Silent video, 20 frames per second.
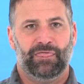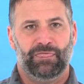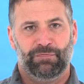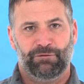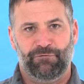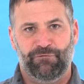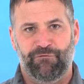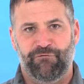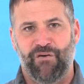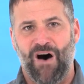
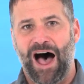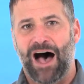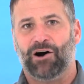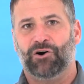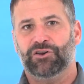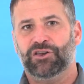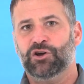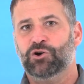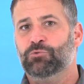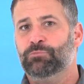
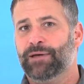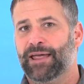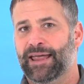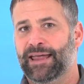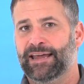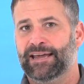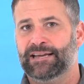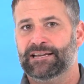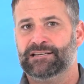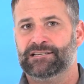volume
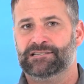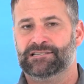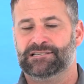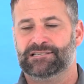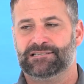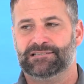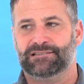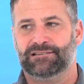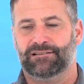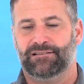
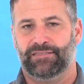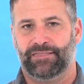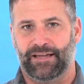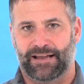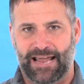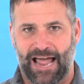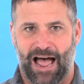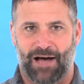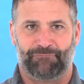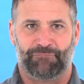is the
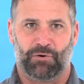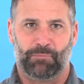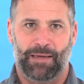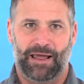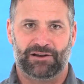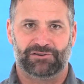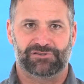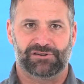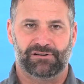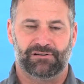
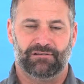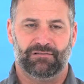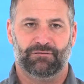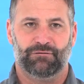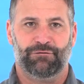confirmation.